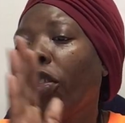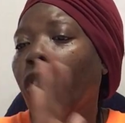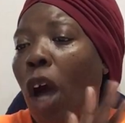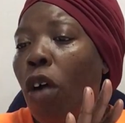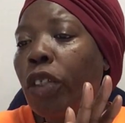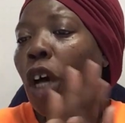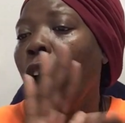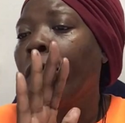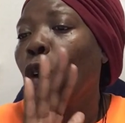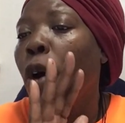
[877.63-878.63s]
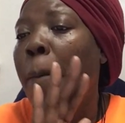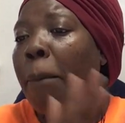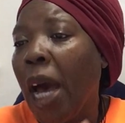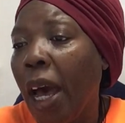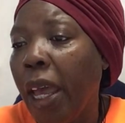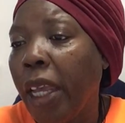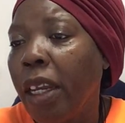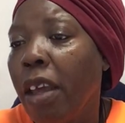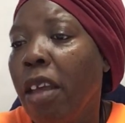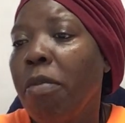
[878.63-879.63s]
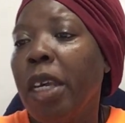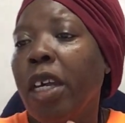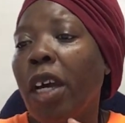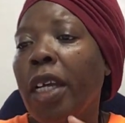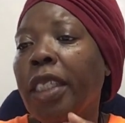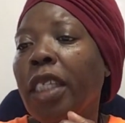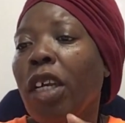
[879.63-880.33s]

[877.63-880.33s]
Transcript: thoughts, of your mind, because